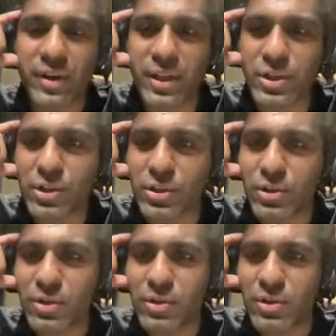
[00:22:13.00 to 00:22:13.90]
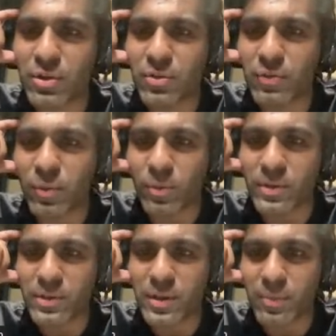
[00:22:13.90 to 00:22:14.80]
really useful
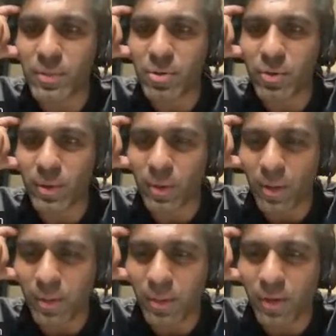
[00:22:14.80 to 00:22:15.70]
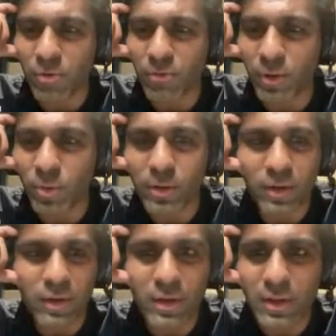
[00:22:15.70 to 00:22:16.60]
tutorial field.
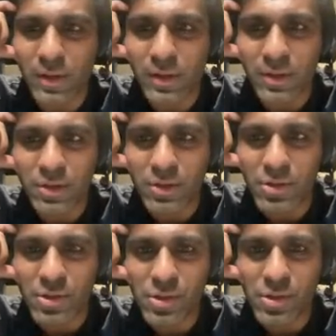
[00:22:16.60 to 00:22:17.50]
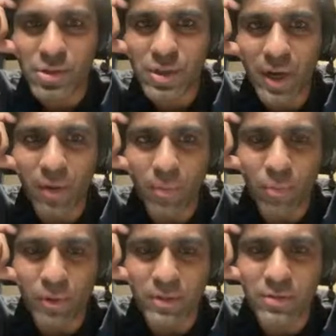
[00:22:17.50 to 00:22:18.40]
Yeah,
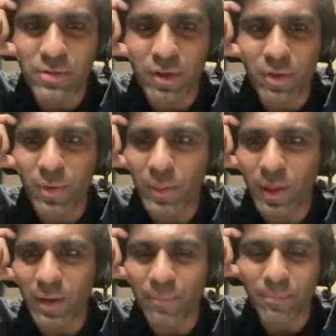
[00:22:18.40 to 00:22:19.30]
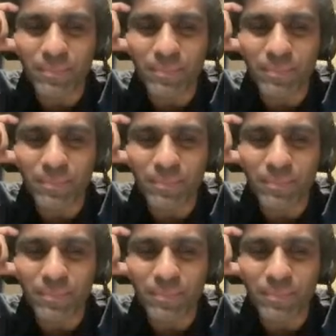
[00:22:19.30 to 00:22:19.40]
we need to start doing that.